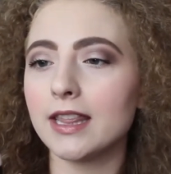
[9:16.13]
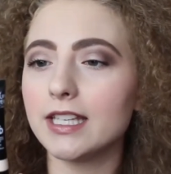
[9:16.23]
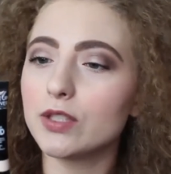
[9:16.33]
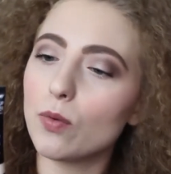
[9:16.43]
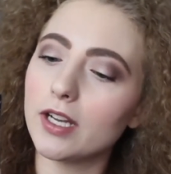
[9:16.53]

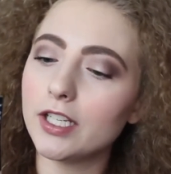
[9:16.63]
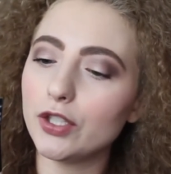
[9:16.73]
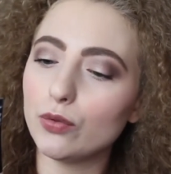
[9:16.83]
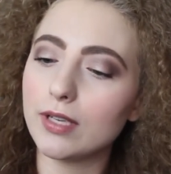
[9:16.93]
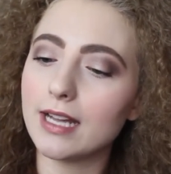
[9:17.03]
This
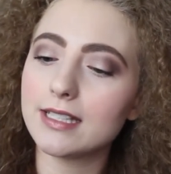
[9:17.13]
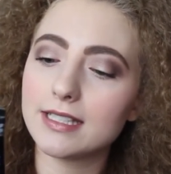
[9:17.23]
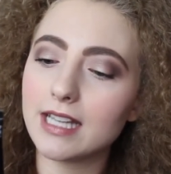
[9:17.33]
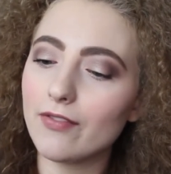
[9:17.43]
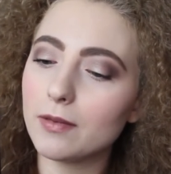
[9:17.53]
one, you get
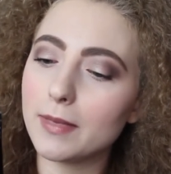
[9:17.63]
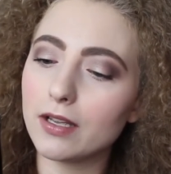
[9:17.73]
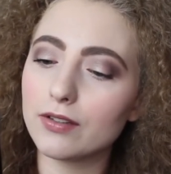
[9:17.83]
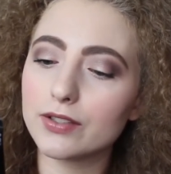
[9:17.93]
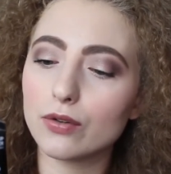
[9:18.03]
7
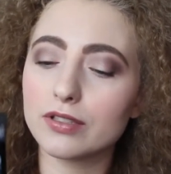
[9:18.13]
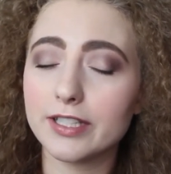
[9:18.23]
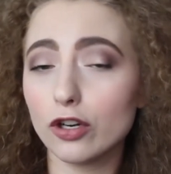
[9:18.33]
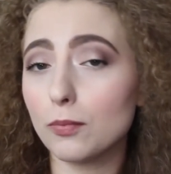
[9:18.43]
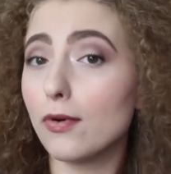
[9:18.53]
mils or
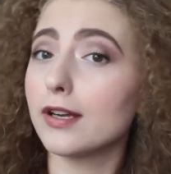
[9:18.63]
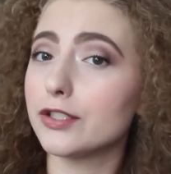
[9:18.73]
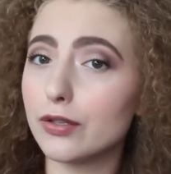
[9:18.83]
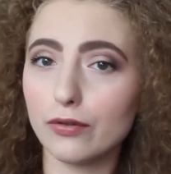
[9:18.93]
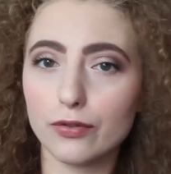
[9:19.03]

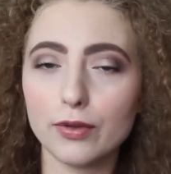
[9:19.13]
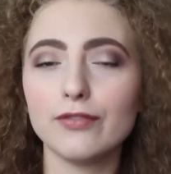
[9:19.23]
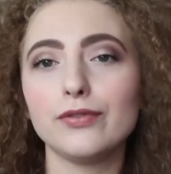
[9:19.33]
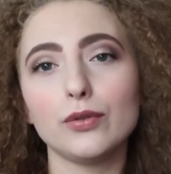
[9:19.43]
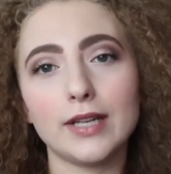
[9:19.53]

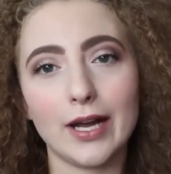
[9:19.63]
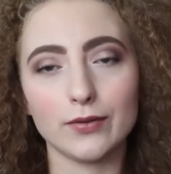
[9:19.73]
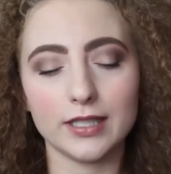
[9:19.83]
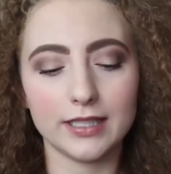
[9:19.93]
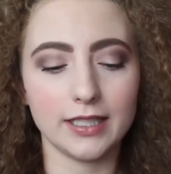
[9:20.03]
0.23 fluid
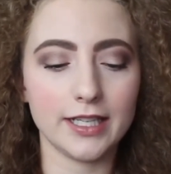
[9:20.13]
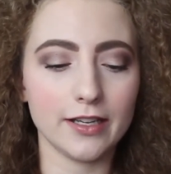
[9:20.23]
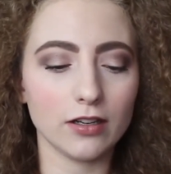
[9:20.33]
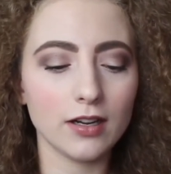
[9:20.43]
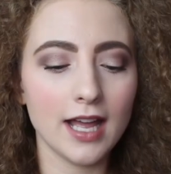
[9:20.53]
ounces in
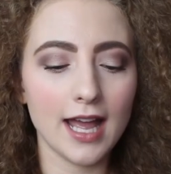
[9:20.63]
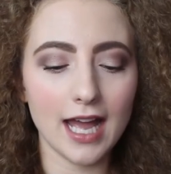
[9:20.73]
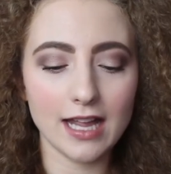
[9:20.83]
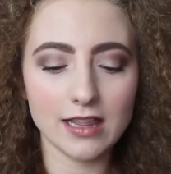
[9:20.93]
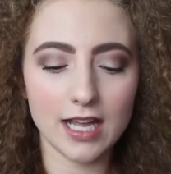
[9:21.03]
here,
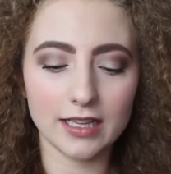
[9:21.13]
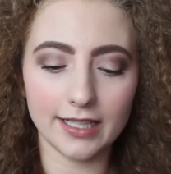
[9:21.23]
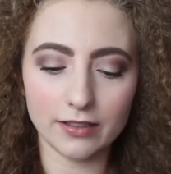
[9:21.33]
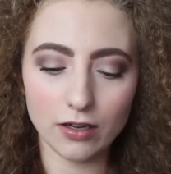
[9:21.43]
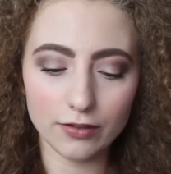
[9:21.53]
and then
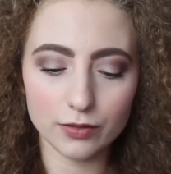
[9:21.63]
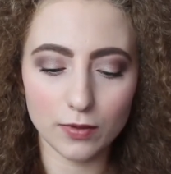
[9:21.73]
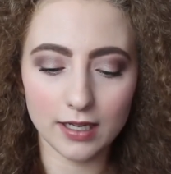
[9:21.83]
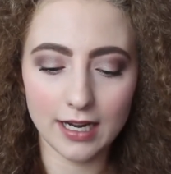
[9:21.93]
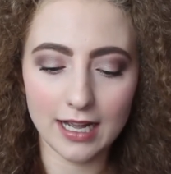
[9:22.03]
the NARS
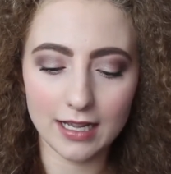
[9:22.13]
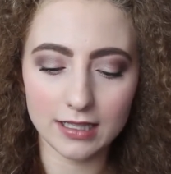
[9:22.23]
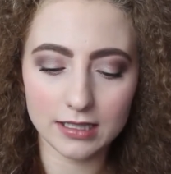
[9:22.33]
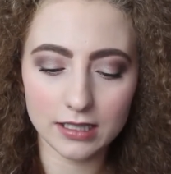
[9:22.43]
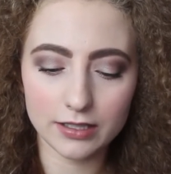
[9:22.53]
one
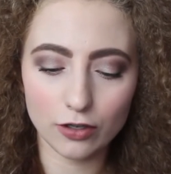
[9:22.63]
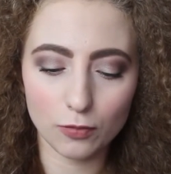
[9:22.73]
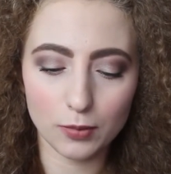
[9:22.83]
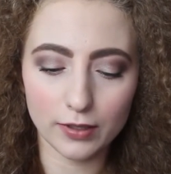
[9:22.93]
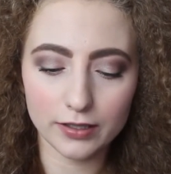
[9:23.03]
has
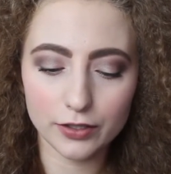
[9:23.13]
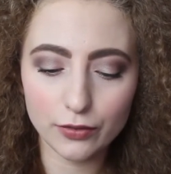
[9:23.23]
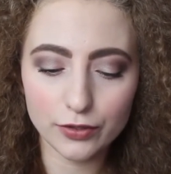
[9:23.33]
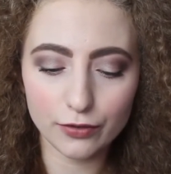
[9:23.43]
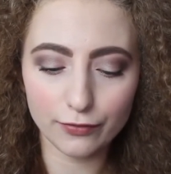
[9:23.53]

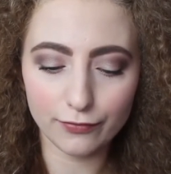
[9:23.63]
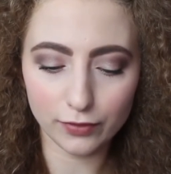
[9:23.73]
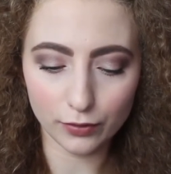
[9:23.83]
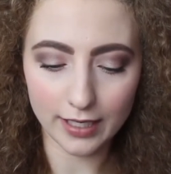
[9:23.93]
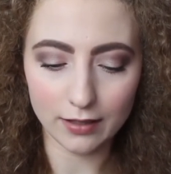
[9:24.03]
0.22
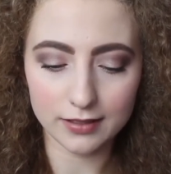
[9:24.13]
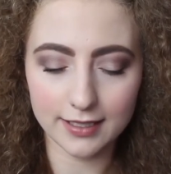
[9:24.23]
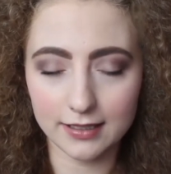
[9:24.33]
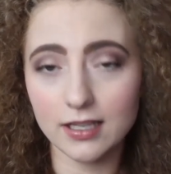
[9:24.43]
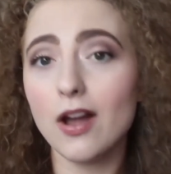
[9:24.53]
fluid
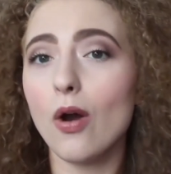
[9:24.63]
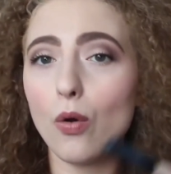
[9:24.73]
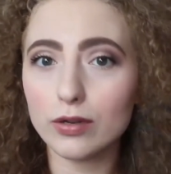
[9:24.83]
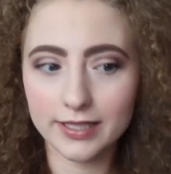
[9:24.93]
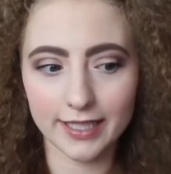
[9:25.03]
ounces
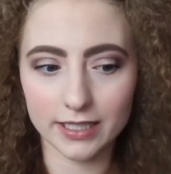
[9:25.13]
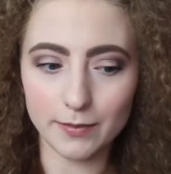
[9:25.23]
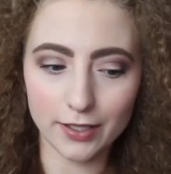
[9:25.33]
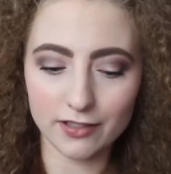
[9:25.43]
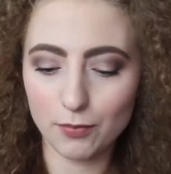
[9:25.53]
or
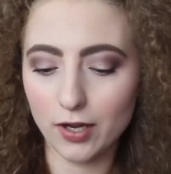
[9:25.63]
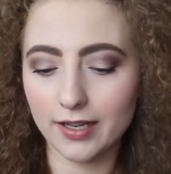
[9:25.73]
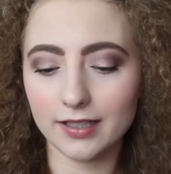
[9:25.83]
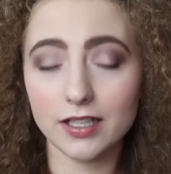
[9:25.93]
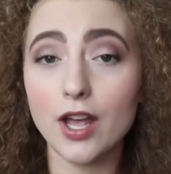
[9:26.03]
6 mils of
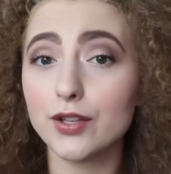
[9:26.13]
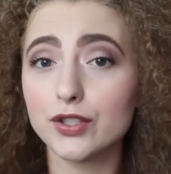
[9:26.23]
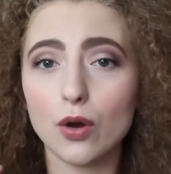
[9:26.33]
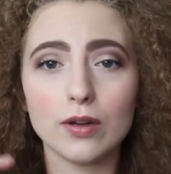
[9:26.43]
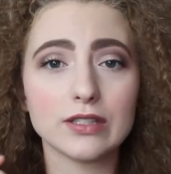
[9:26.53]
product.
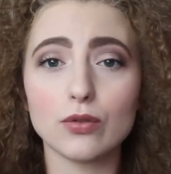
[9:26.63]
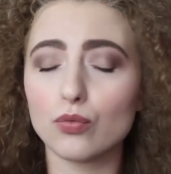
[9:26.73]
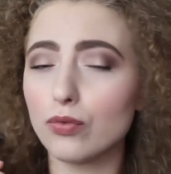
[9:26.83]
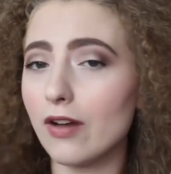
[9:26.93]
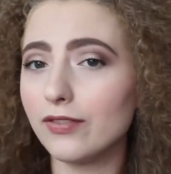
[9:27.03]
So it's
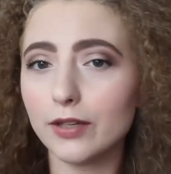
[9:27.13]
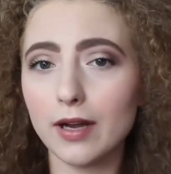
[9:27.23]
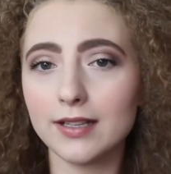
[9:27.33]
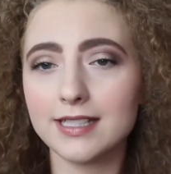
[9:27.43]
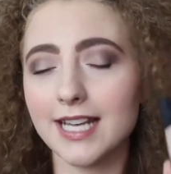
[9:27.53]
roughly
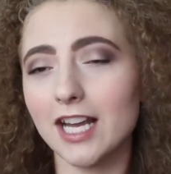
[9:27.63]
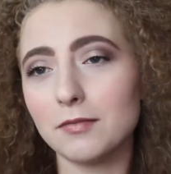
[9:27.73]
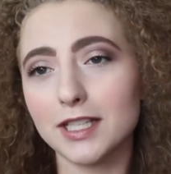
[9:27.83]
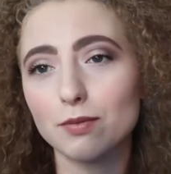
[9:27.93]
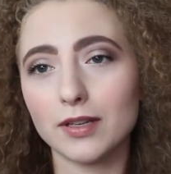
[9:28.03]
around the
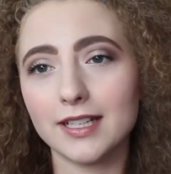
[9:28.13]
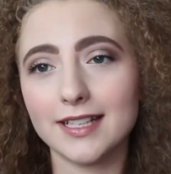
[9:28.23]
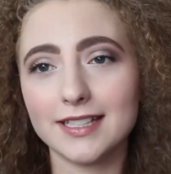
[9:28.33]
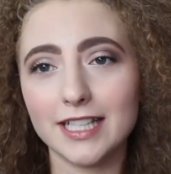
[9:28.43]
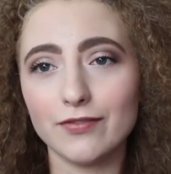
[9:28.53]
same. This one
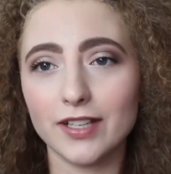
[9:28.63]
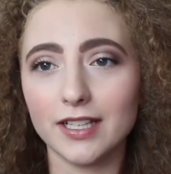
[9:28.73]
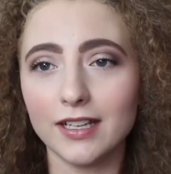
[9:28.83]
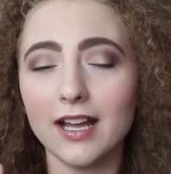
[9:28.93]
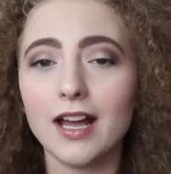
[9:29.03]
is
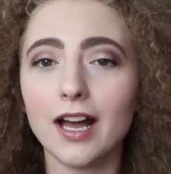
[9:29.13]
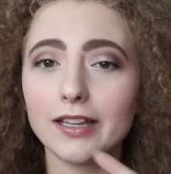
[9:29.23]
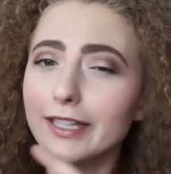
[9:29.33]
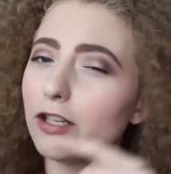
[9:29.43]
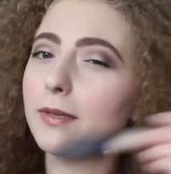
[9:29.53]
even
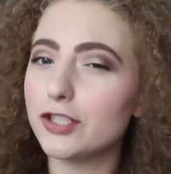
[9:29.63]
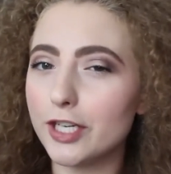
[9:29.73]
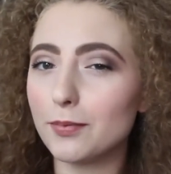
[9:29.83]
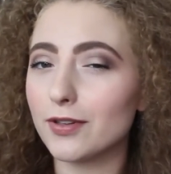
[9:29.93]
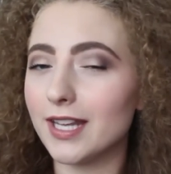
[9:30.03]
a little bit
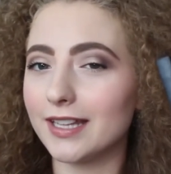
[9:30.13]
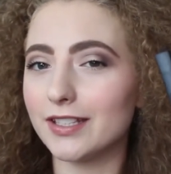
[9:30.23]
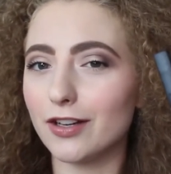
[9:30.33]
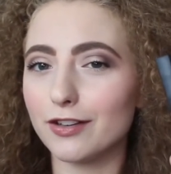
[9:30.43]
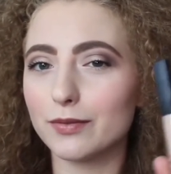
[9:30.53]
cheaper than
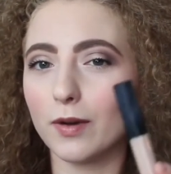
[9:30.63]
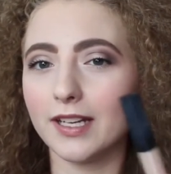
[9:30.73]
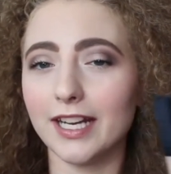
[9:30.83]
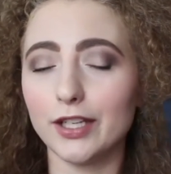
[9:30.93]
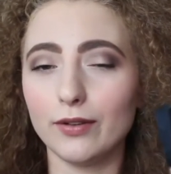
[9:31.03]
the NARS
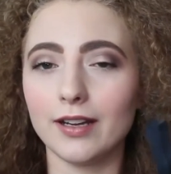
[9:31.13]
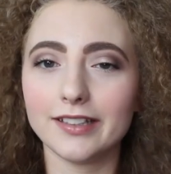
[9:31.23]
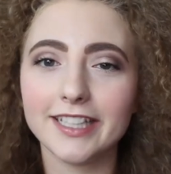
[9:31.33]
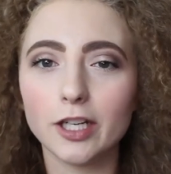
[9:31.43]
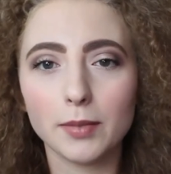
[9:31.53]
one, and you get
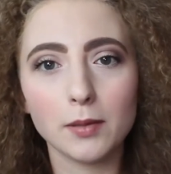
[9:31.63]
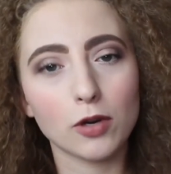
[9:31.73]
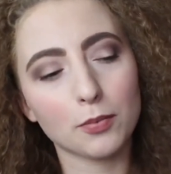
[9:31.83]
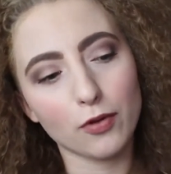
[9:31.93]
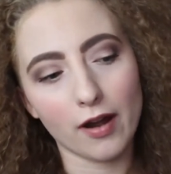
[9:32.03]
a little bit
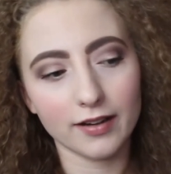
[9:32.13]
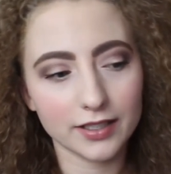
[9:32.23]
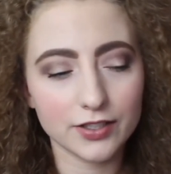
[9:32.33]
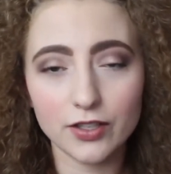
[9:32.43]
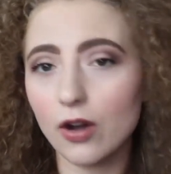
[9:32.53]
more
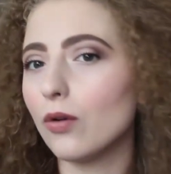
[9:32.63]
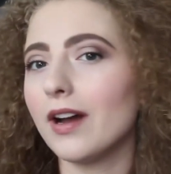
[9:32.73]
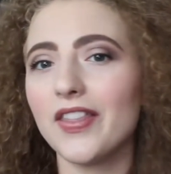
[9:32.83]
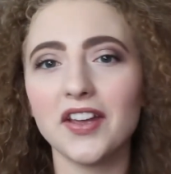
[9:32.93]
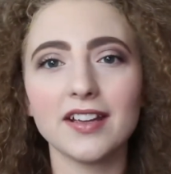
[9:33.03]
product. So
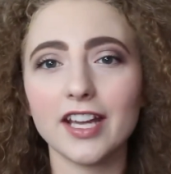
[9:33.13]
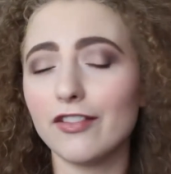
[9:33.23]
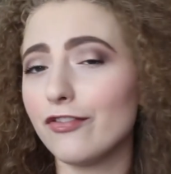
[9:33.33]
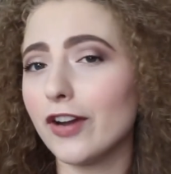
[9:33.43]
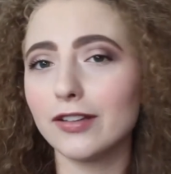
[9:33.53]
I think a
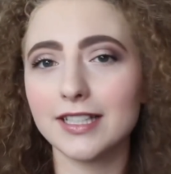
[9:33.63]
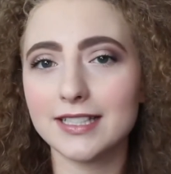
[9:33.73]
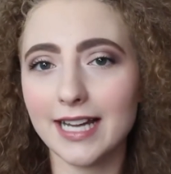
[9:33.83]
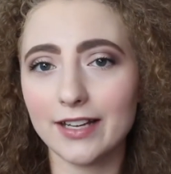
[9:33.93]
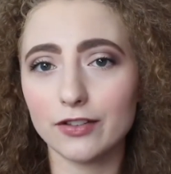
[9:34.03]
fairly
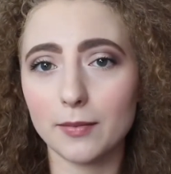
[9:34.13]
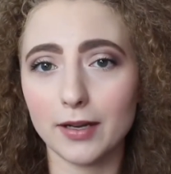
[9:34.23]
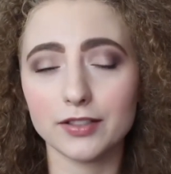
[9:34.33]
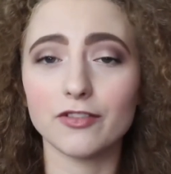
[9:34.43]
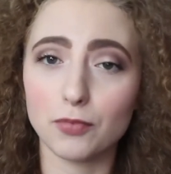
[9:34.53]
standard
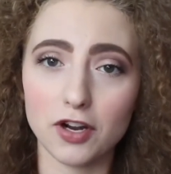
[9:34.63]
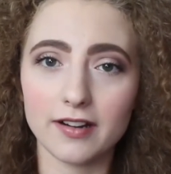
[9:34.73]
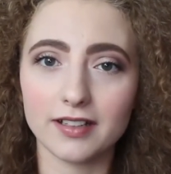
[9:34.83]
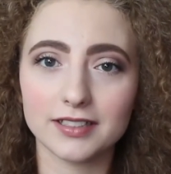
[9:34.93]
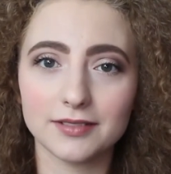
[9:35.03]
amount of
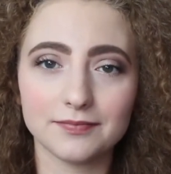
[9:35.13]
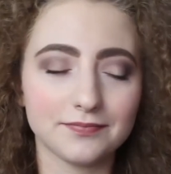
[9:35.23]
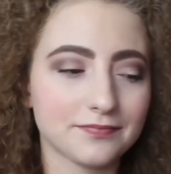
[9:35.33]
product.